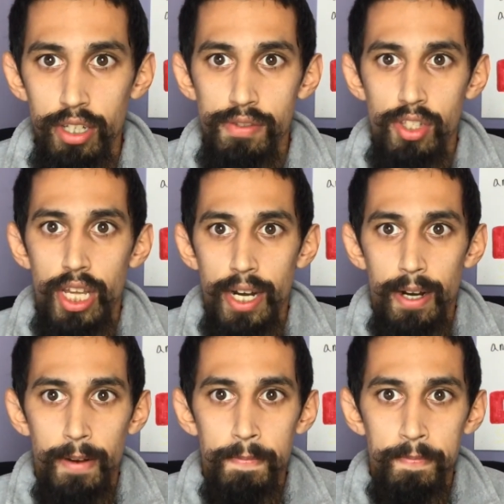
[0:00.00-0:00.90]
lives
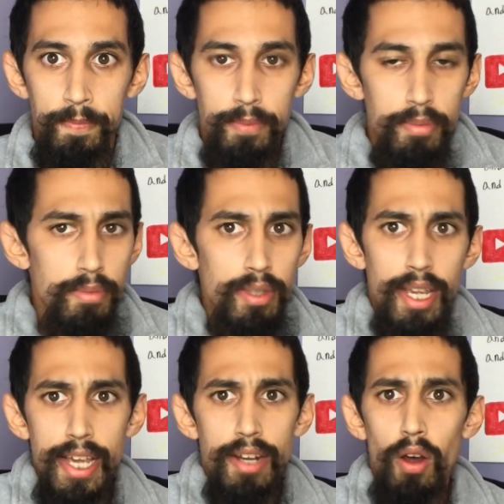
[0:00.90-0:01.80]
there,
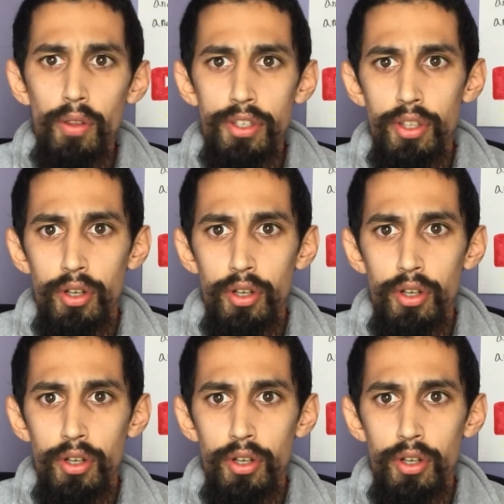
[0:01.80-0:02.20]
and all these